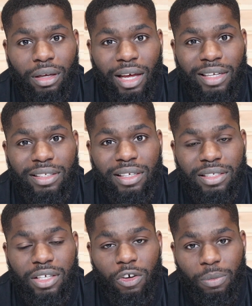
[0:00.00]
and
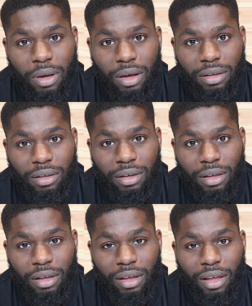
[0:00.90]
South Park.
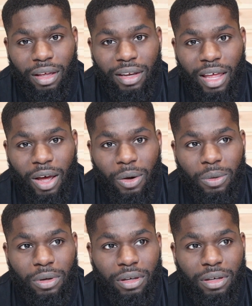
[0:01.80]

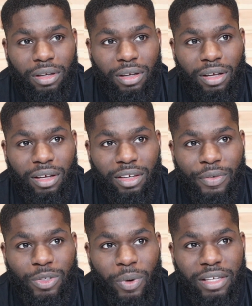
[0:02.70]
Now, the
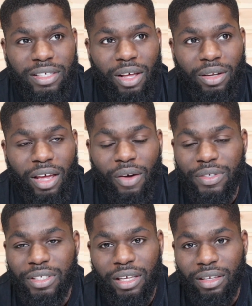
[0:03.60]
reason why I titled that,
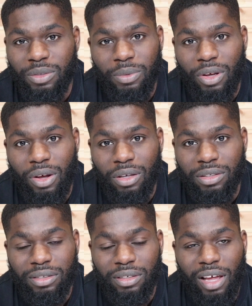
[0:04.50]
obviously, is
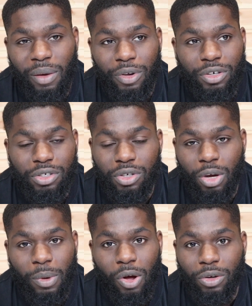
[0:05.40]
because I'm going to just
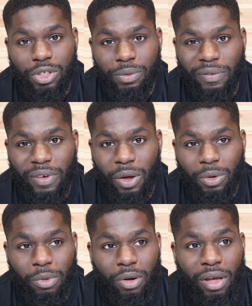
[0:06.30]
talk about all the stuff I
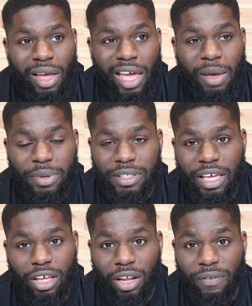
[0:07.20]
found, but in
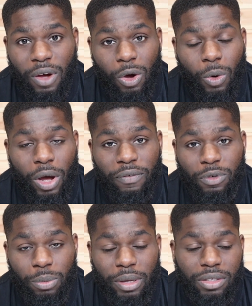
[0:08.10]
particular, I found quite a
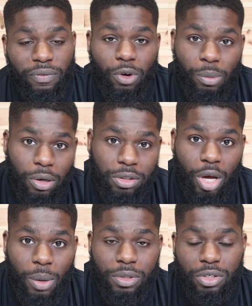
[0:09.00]
few bits of football
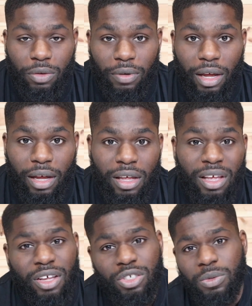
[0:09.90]
tops and stuff like that,
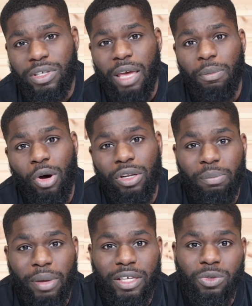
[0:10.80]
some
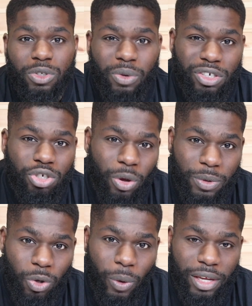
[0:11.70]
skateboarding bits, which I want to show you,
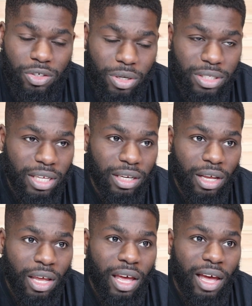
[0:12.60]
which are quite interesting,
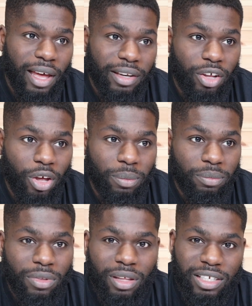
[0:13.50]
and
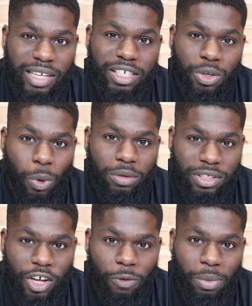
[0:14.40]
there's actually one
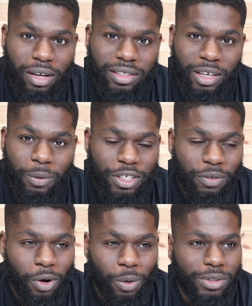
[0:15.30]
South Park thing, which I
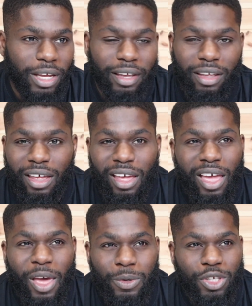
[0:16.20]
thought was like,
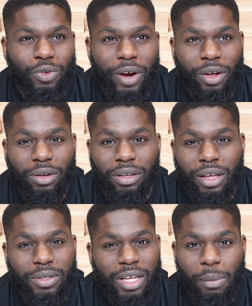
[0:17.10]
it was the grail,
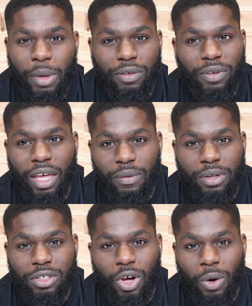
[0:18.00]
it was like the best thing ever,
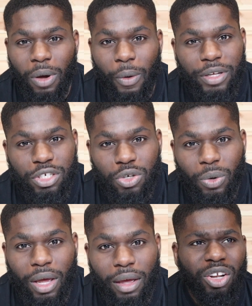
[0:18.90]
so I wanted to
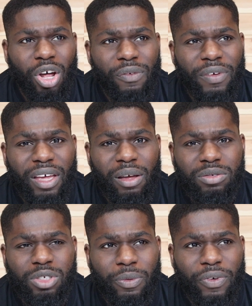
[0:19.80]
show that. A lot of
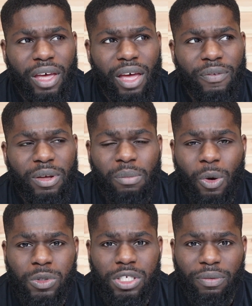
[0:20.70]
it, to be fair, I think
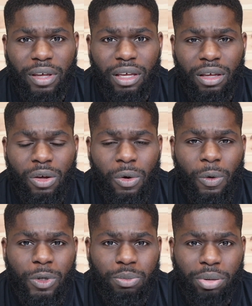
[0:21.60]
most of it
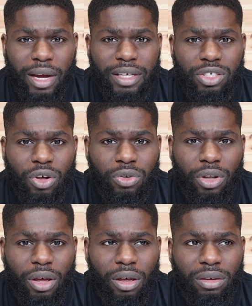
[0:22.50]
was priced
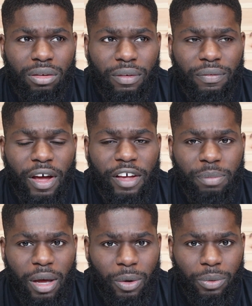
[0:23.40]
under
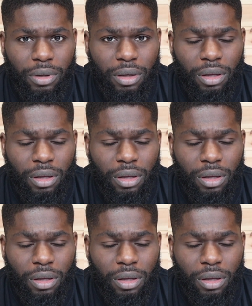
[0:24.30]
£5.